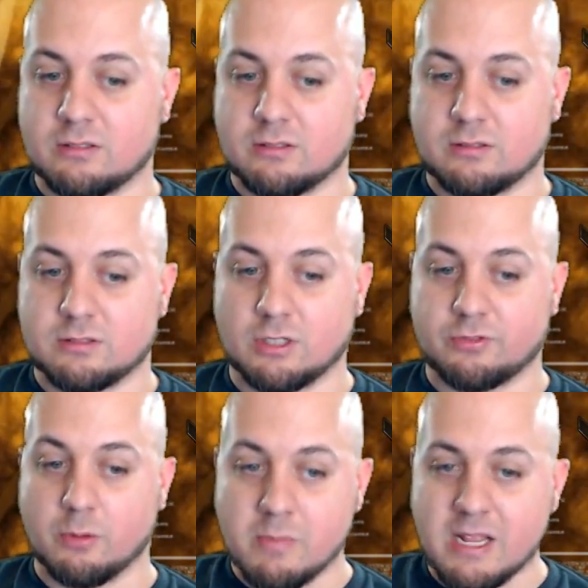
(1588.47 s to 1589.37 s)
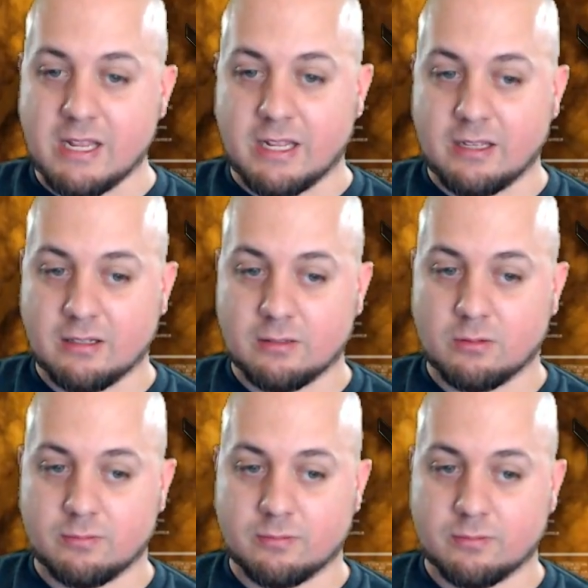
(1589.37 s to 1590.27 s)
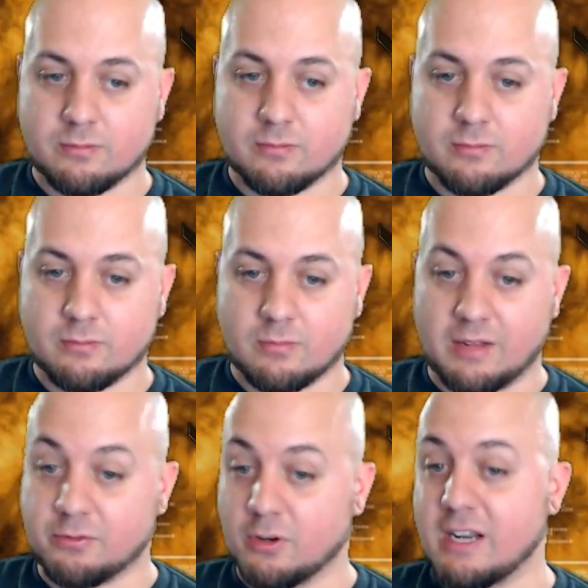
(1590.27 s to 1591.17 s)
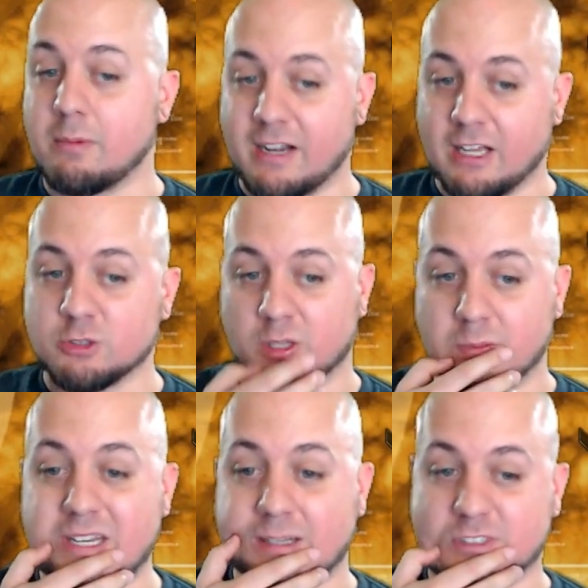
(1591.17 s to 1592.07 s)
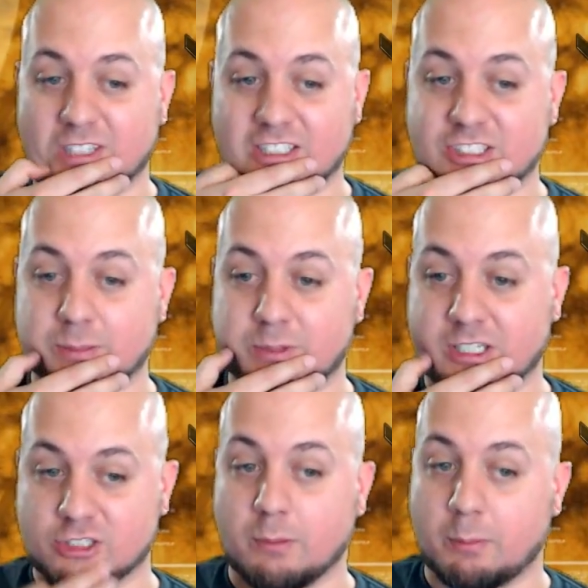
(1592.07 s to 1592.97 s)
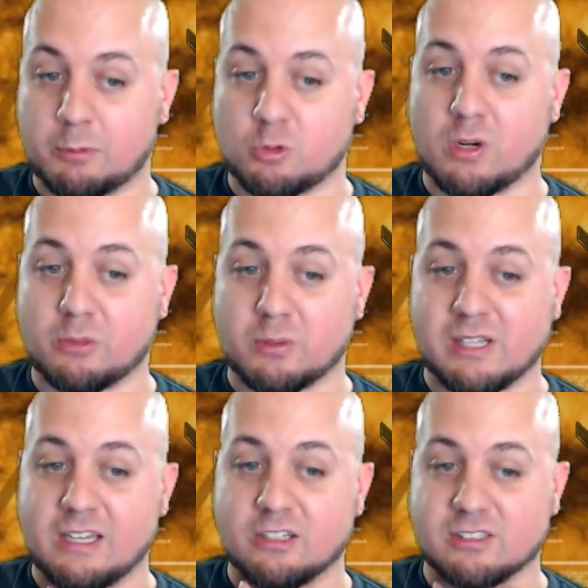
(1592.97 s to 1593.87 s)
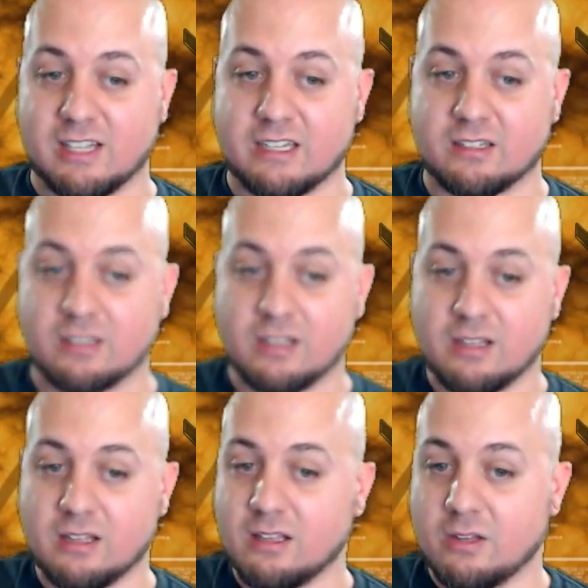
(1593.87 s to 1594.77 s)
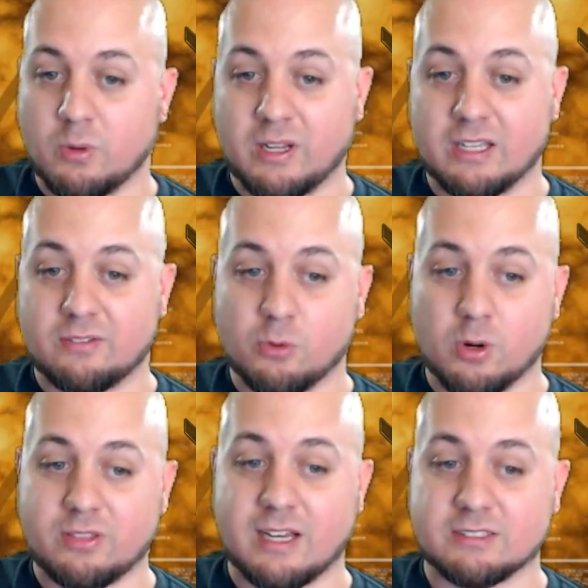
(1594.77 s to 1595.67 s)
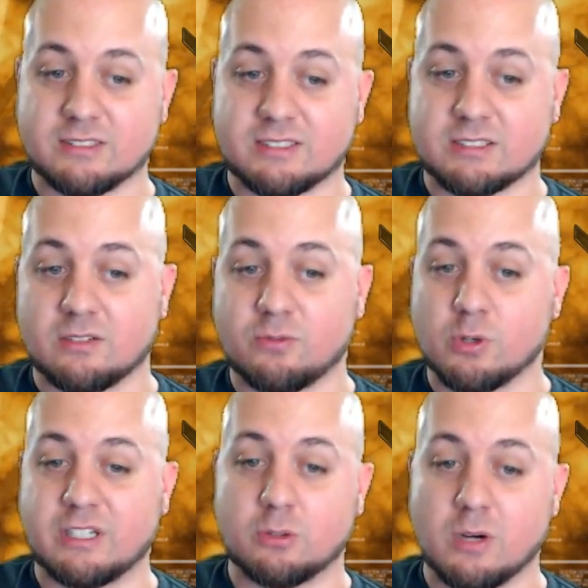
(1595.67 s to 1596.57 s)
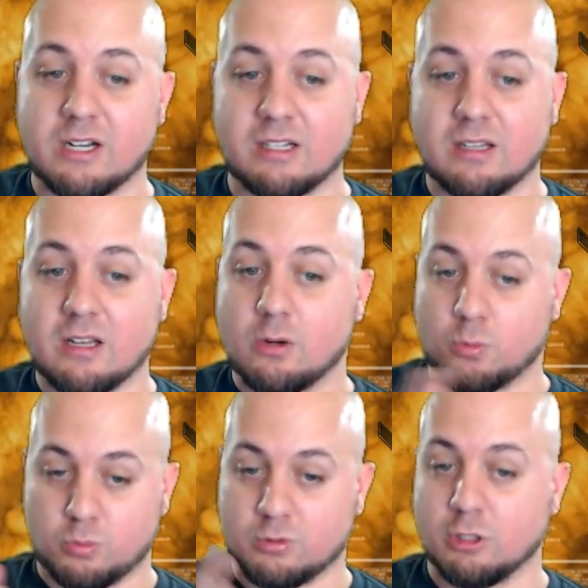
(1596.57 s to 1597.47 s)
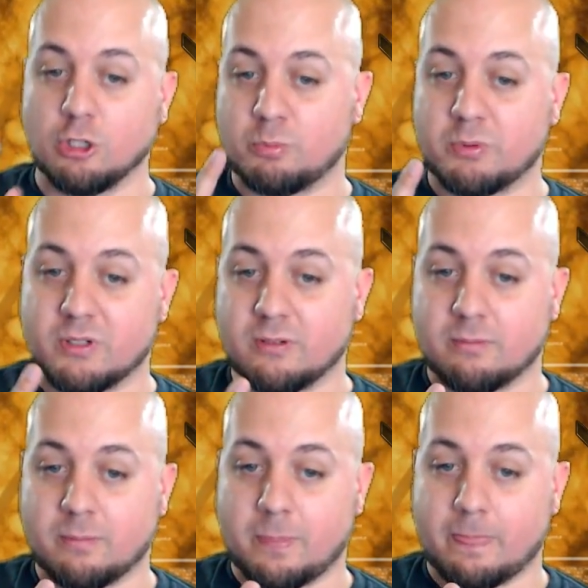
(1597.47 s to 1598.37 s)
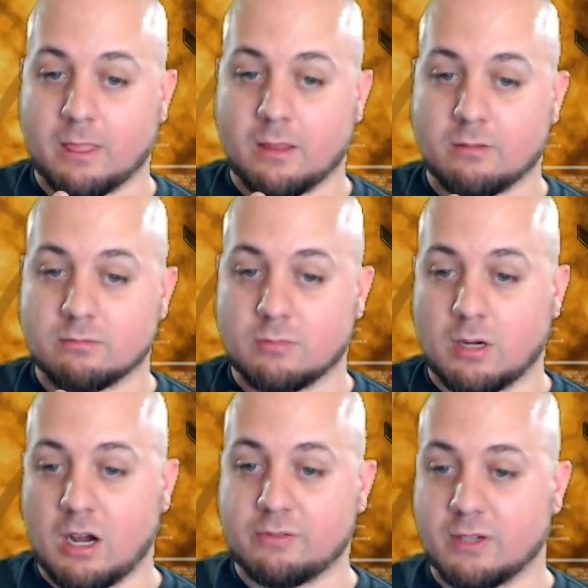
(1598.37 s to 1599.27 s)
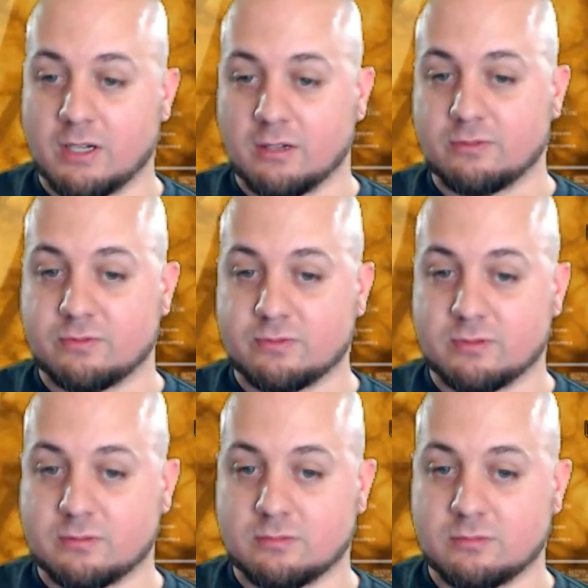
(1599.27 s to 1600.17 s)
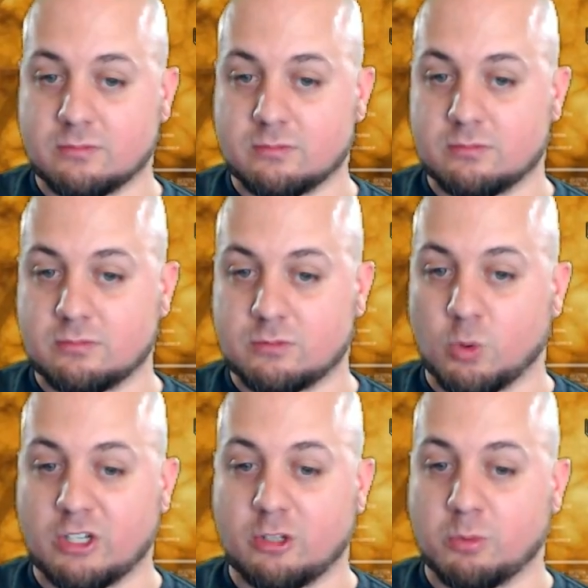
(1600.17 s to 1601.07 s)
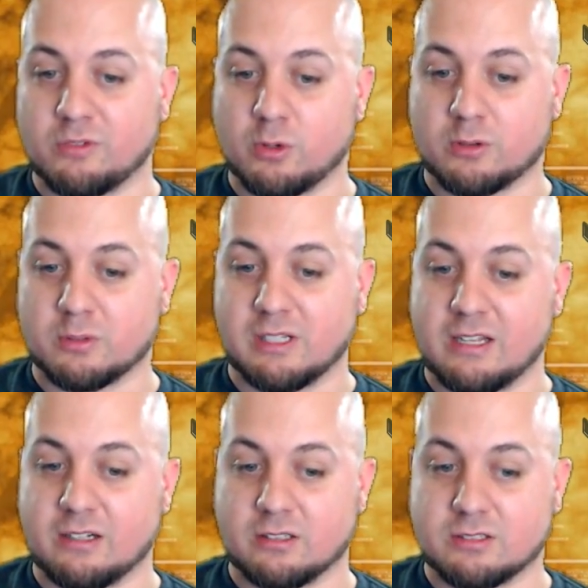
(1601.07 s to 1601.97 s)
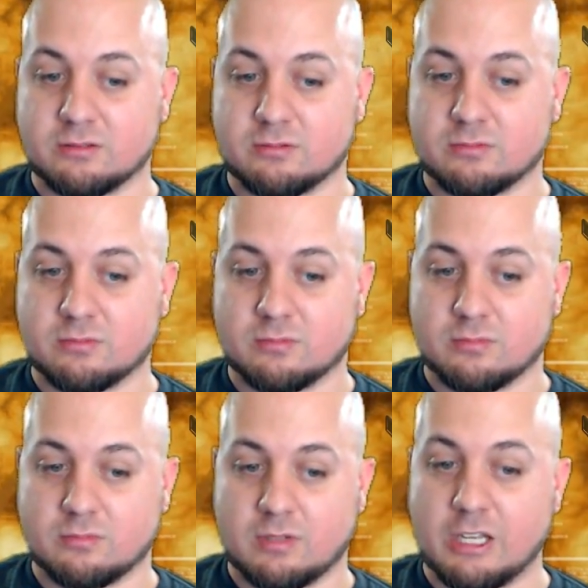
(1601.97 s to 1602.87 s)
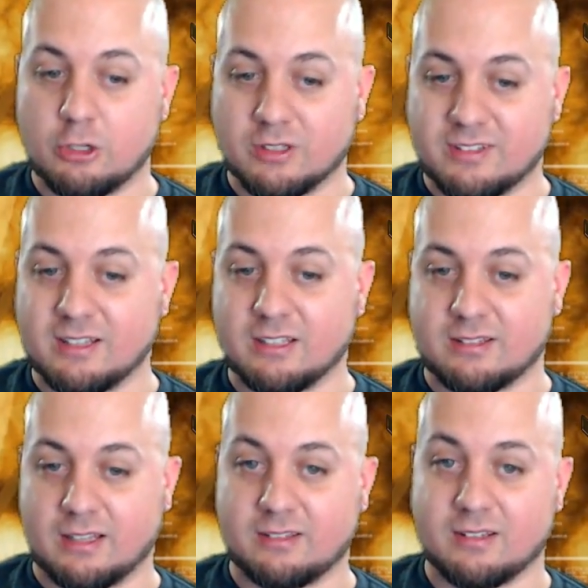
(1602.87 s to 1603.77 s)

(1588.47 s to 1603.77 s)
So for me, and for anybody else with a medium-sized ship that could jump up to 23 light years laden, we can get a 4,614 credit loop off of 22.43 light years. And you can see these sets.